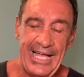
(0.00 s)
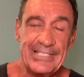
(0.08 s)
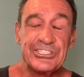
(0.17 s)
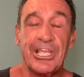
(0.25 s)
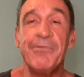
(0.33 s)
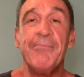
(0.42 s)

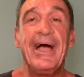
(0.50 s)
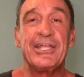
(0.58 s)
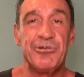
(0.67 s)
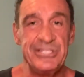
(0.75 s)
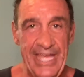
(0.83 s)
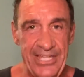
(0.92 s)
Some of my
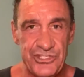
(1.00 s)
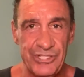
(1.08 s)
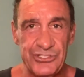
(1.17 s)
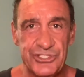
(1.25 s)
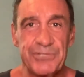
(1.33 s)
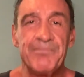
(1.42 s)

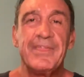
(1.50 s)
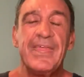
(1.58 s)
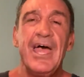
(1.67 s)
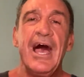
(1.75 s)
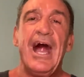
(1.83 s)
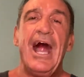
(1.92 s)
credentials.
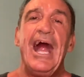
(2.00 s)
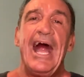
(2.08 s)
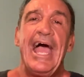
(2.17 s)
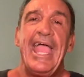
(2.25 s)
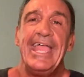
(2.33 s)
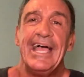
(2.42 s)

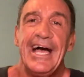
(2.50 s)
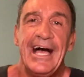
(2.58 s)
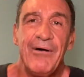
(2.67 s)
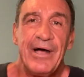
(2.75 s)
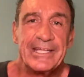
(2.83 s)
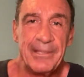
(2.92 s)

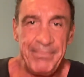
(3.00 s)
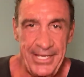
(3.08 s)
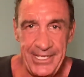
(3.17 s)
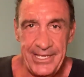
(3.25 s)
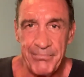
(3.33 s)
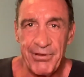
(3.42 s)
I
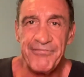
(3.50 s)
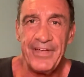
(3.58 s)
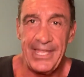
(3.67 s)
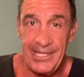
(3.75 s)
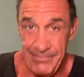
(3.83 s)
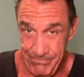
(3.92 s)
competed
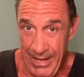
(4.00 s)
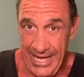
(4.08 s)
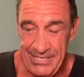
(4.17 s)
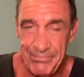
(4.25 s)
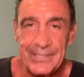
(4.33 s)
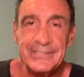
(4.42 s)
in
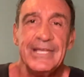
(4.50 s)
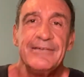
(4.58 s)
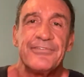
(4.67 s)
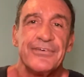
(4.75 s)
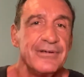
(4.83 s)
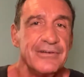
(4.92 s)
bodybuilding
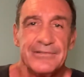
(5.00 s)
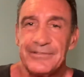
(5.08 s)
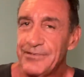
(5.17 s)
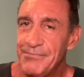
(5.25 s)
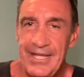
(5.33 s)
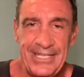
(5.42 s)

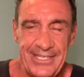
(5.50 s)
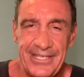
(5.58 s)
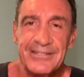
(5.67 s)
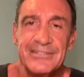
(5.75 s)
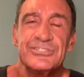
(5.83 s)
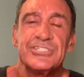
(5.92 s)
for many
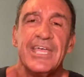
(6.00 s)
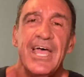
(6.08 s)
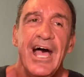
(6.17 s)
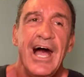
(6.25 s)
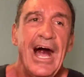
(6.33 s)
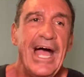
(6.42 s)
years.
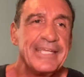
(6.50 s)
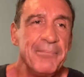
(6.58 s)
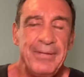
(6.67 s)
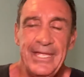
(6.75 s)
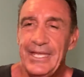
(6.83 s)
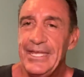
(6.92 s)
I
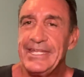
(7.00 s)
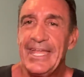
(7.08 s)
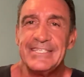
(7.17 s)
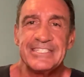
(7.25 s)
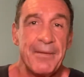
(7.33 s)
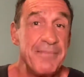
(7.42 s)
competed
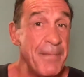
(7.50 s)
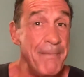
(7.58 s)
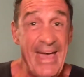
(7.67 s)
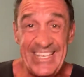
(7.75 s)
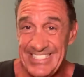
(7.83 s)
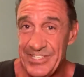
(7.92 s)
against some of the
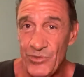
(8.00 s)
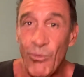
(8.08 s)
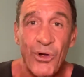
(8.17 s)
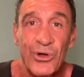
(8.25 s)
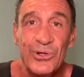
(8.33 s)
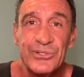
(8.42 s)
best in the
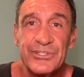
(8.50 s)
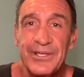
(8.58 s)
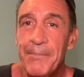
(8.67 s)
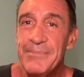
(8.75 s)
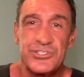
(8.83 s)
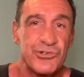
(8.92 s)
world,
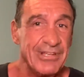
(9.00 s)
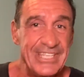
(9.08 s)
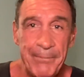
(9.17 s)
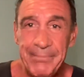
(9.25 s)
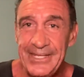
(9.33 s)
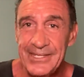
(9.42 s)
Mr.
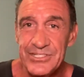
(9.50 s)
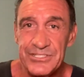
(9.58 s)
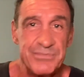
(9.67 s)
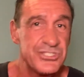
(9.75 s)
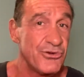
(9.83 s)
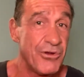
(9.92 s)
Olympias,
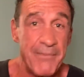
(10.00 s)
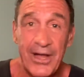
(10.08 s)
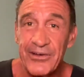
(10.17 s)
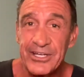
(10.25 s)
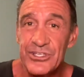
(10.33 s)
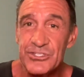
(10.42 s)
Mr.
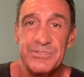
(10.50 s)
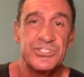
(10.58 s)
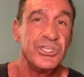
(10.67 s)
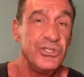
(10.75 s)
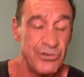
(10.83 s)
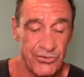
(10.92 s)
Americas,
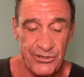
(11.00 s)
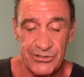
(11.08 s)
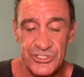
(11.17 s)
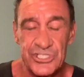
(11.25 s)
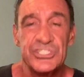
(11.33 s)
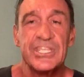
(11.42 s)
Mr.
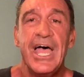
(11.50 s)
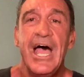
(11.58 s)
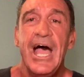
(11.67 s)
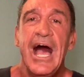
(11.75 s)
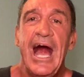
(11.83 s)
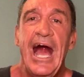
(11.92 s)
Universes.
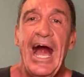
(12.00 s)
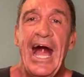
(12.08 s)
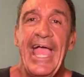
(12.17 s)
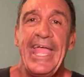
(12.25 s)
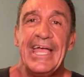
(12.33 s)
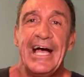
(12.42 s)

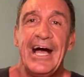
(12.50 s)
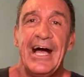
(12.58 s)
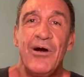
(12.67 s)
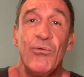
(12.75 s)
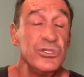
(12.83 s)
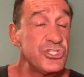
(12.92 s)
I
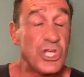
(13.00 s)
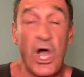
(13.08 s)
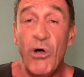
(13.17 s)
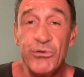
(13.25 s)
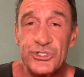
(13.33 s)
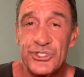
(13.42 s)
was
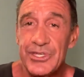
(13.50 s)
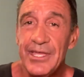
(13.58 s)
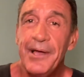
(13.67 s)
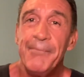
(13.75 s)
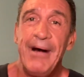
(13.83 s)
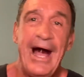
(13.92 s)
coached
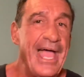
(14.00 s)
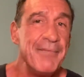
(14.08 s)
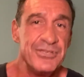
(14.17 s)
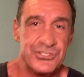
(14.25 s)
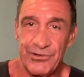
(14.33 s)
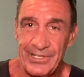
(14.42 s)
by
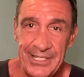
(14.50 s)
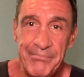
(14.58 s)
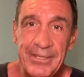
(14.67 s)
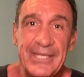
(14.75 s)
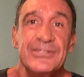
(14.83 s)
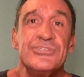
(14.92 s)
Mr.
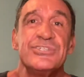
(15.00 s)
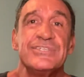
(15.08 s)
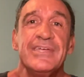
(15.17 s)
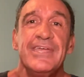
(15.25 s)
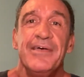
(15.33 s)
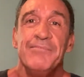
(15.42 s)

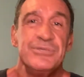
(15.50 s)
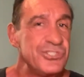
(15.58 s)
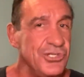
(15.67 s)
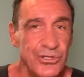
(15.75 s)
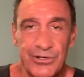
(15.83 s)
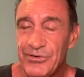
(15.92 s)
Olympias, Mr.
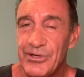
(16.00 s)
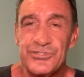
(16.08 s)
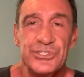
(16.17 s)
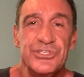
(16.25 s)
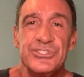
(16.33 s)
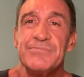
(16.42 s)

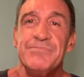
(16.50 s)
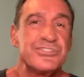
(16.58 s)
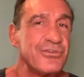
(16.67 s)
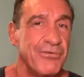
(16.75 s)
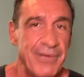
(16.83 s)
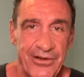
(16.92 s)
Universes,
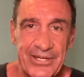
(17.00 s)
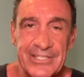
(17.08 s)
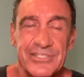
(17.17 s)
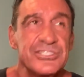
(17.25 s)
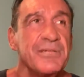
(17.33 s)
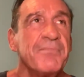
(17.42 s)
Mr.
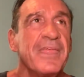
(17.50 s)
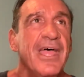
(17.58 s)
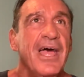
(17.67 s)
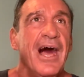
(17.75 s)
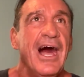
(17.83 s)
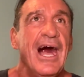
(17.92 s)
Americas.
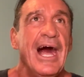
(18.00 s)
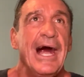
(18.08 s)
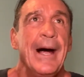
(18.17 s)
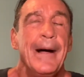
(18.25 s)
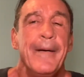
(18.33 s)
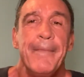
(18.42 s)

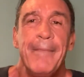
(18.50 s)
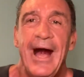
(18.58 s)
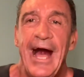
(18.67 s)
I'm